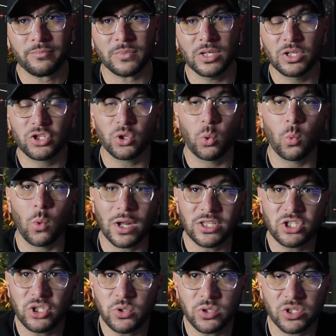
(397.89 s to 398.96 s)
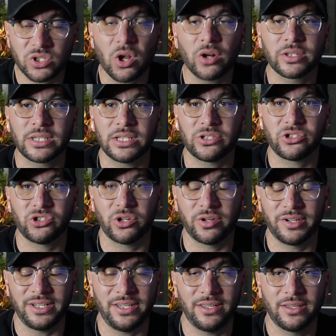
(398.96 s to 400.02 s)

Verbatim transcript: So once you start this journey,